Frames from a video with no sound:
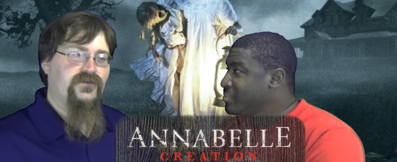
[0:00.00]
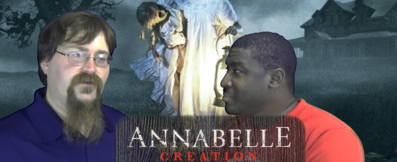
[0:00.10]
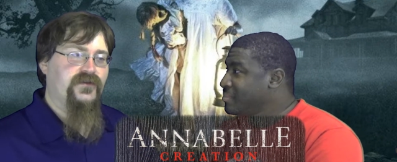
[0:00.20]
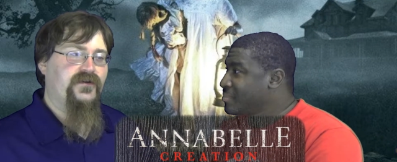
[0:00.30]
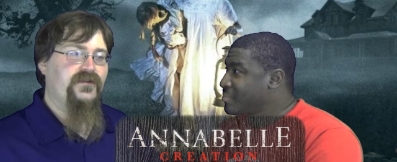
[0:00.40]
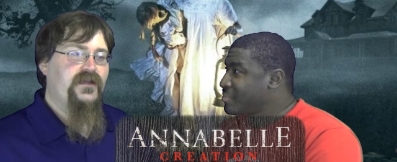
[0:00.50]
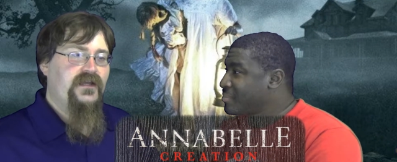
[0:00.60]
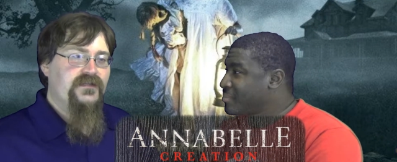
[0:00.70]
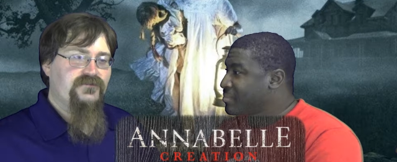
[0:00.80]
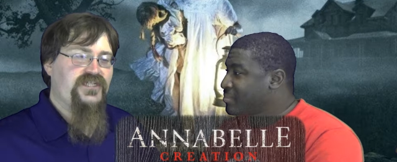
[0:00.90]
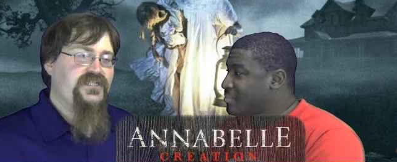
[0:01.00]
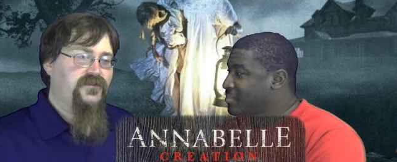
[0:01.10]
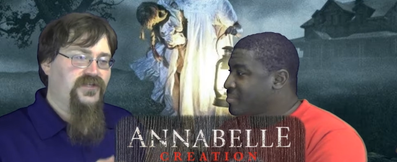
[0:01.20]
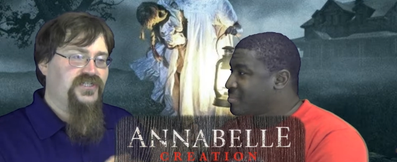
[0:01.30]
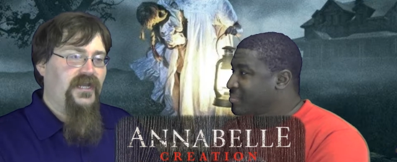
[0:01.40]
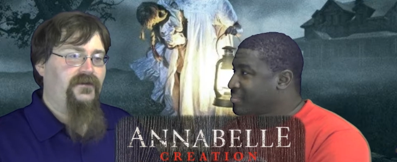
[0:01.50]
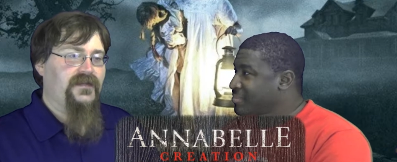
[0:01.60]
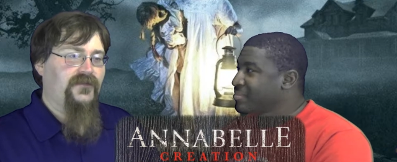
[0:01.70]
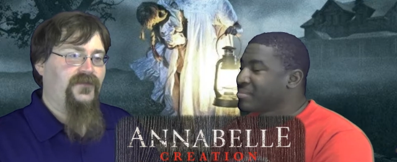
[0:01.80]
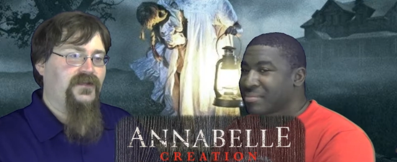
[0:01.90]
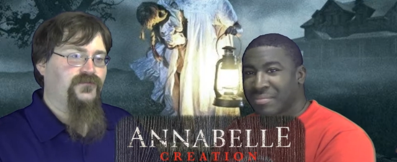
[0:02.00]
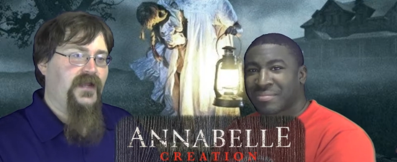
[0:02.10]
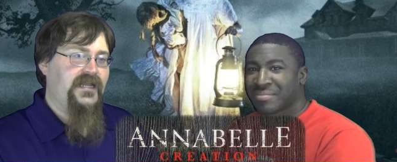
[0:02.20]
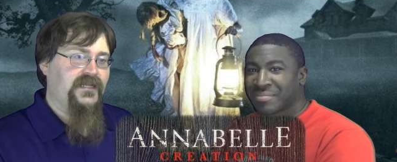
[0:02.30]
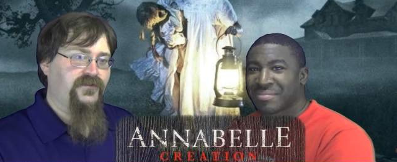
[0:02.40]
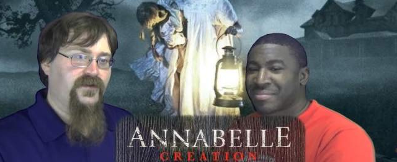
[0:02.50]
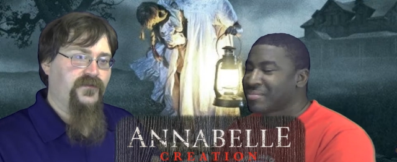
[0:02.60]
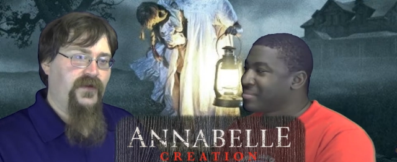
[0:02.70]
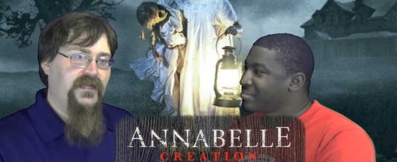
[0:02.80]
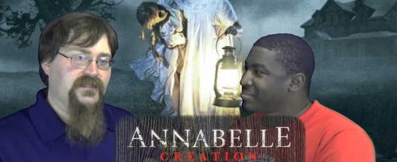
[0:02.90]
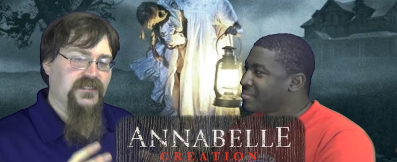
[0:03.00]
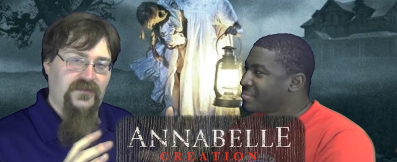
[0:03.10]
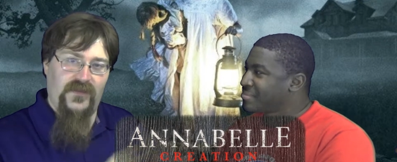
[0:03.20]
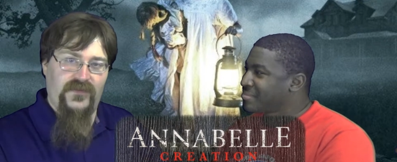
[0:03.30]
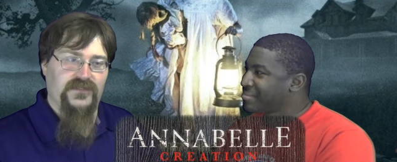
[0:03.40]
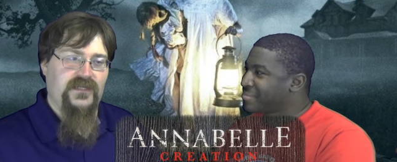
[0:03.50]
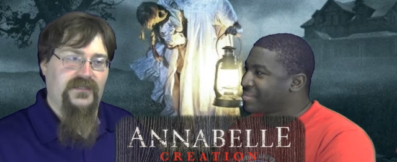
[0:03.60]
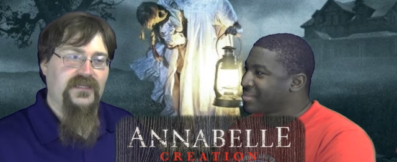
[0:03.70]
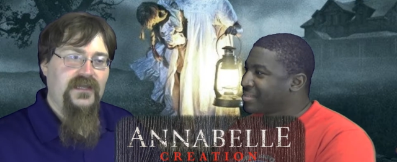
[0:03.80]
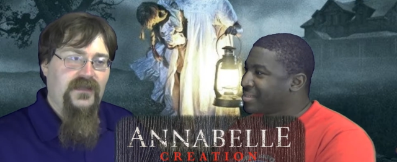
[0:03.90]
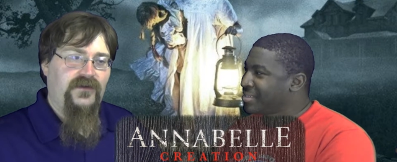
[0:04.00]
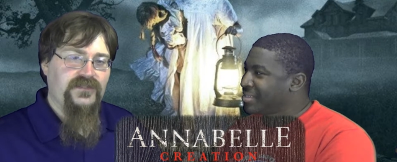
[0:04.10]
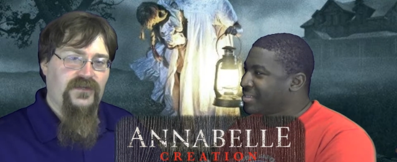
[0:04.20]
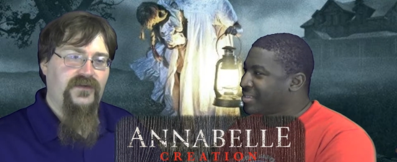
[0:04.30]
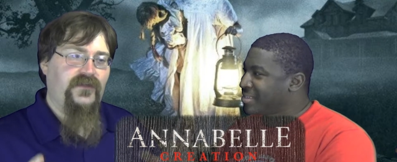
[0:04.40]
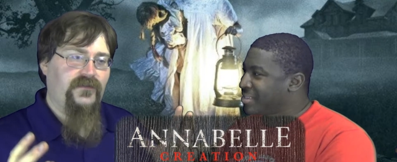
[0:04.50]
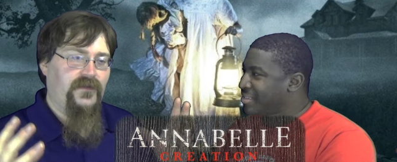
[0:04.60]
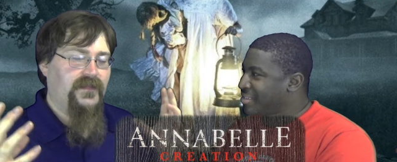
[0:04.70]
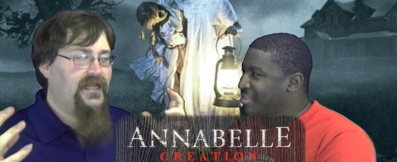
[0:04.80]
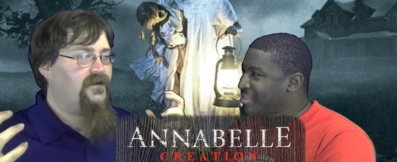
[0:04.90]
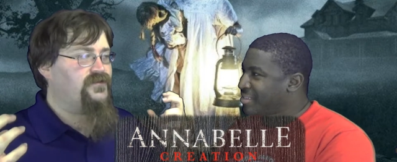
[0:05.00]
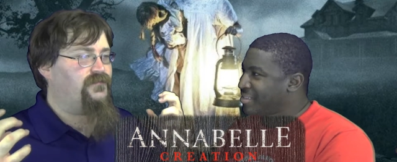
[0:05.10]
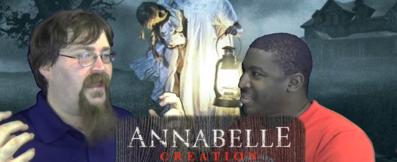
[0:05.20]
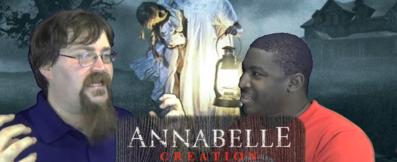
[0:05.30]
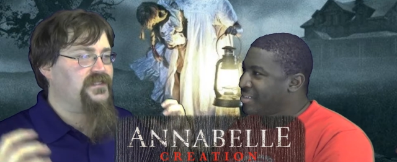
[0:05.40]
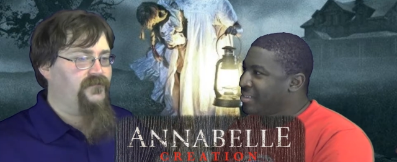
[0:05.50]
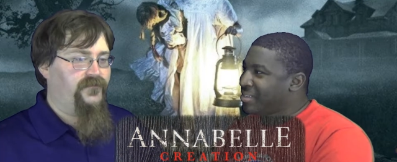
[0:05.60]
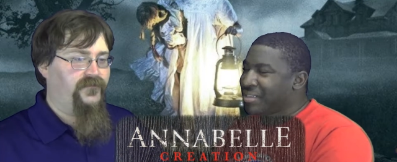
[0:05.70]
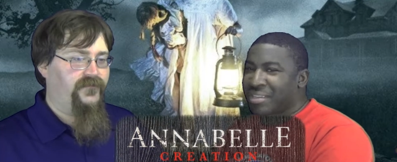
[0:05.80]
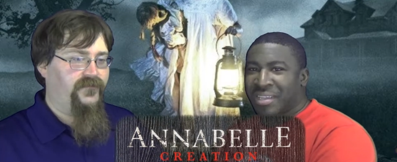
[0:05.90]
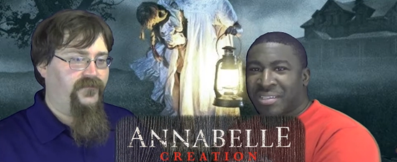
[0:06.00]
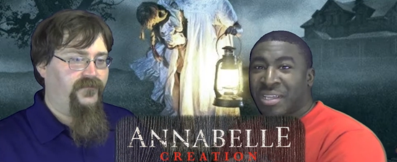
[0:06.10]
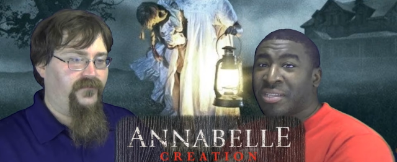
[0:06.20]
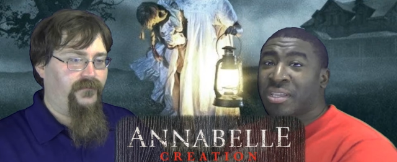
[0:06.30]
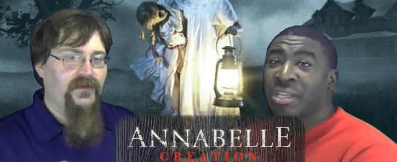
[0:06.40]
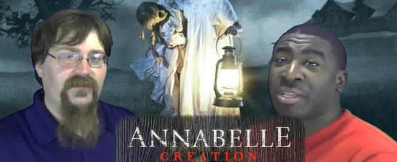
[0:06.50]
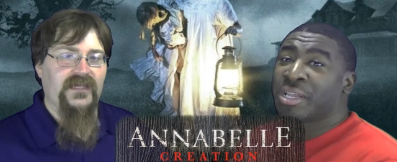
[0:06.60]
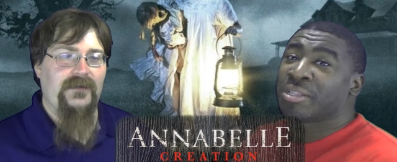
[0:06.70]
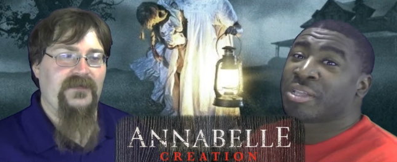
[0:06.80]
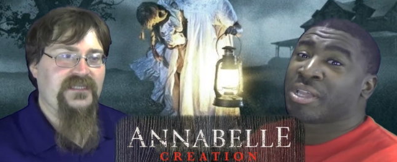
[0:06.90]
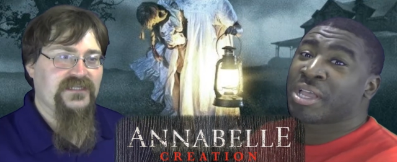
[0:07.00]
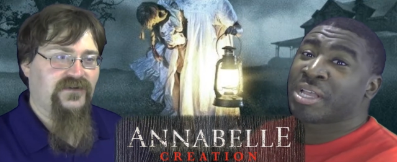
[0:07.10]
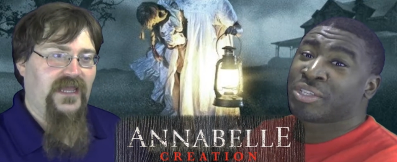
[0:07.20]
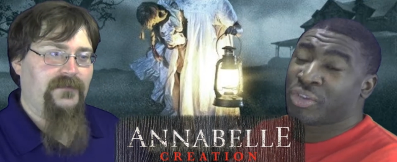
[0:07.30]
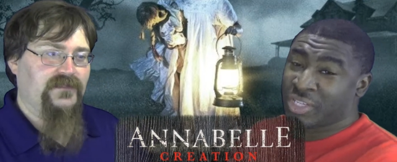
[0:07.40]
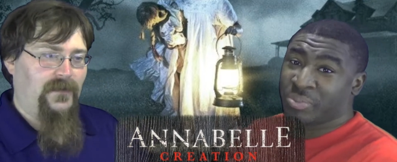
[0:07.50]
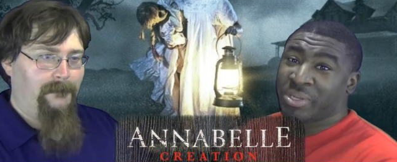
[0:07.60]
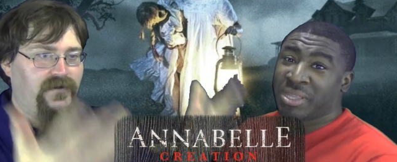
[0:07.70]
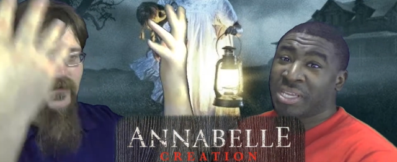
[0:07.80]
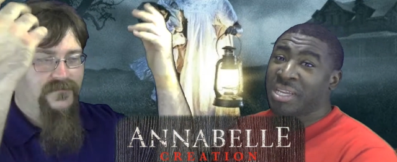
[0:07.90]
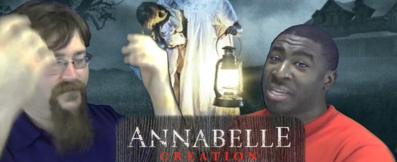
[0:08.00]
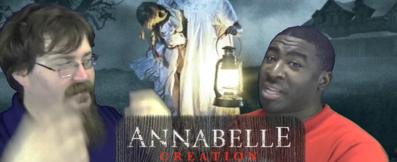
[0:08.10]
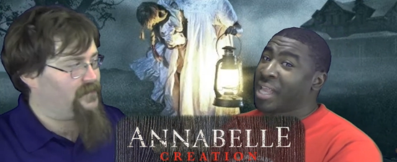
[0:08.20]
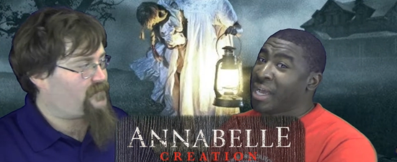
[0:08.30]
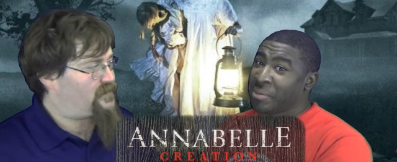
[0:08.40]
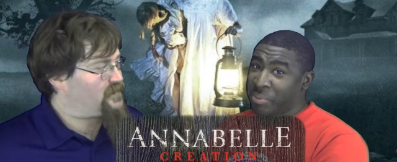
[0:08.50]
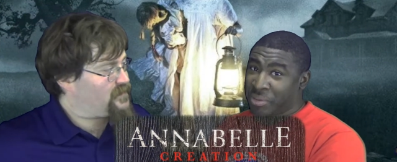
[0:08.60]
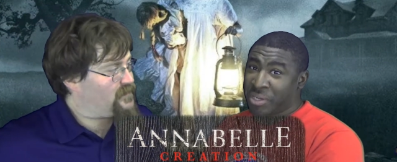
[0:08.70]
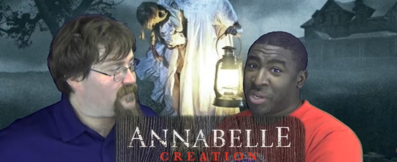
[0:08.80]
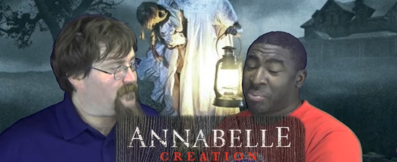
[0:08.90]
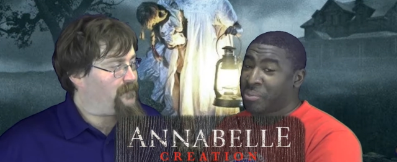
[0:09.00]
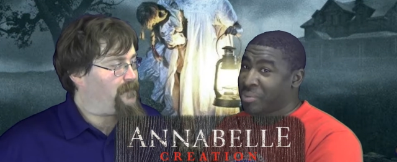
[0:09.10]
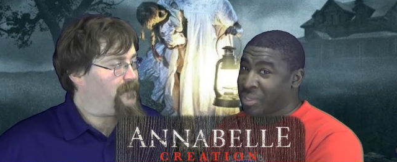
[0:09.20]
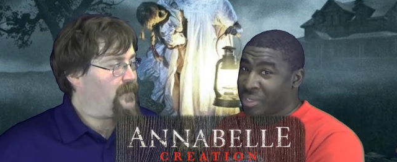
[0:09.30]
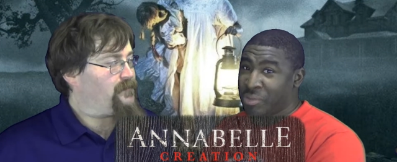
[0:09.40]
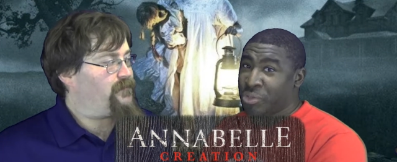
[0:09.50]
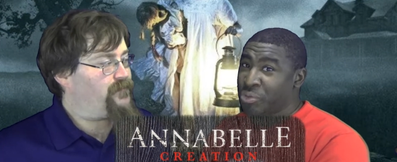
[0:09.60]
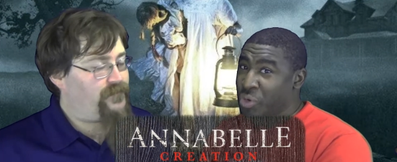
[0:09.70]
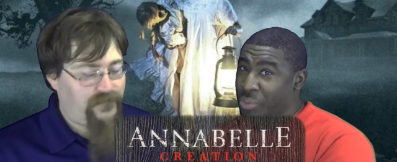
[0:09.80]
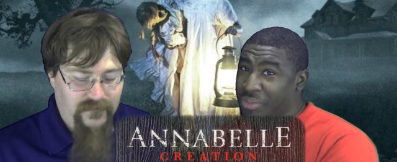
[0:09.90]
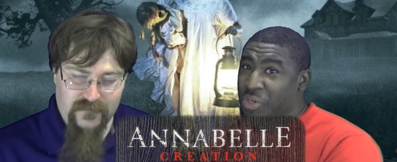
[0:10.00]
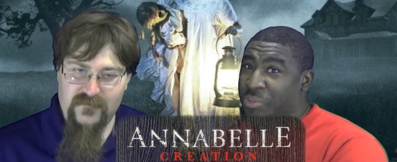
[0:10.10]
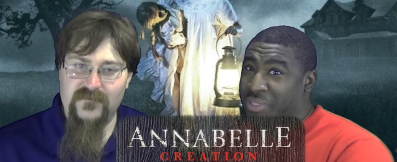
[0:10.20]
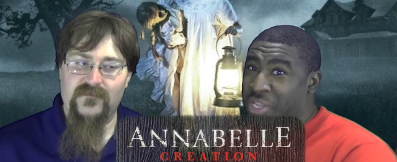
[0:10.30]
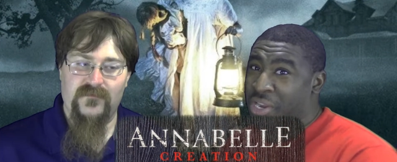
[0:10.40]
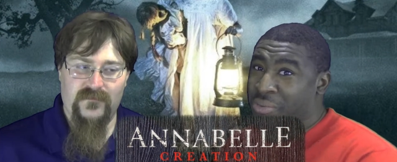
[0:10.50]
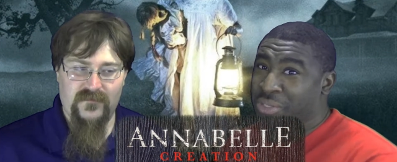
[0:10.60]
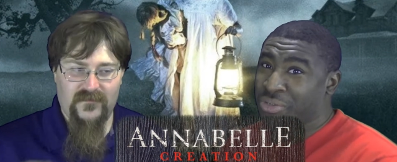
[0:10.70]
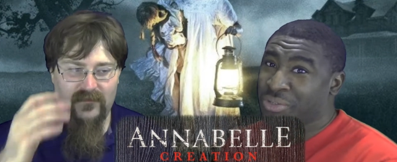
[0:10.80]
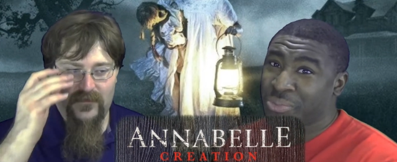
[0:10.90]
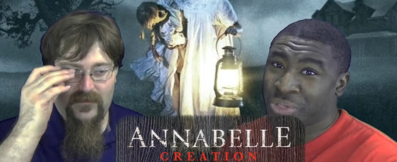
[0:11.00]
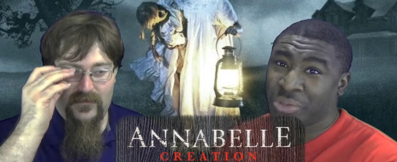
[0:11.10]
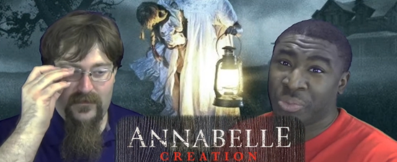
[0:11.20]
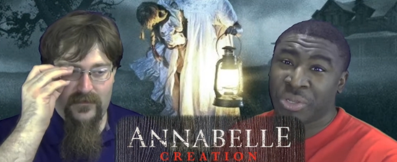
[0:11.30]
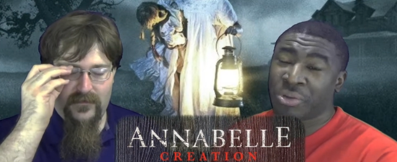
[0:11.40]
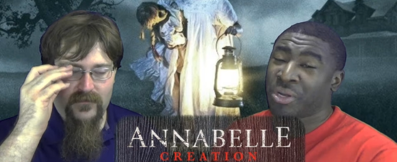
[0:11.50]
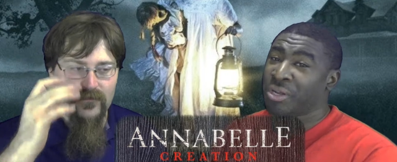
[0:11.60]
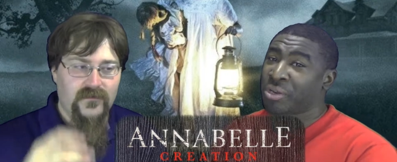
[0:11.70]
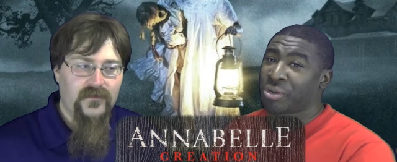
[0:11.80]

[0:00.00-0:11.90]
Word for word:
Speaker 1: going on. So she's sitting there staring at things, waiting. You hear the waiting. It's nothing. Signs. Also, you hear the, the loud bass
Speaker 2: and, and, building and, up as things are happening. Trust me, they did a lot of building up on. Whether you knew it was going to be scary when you hear when you, when you uh,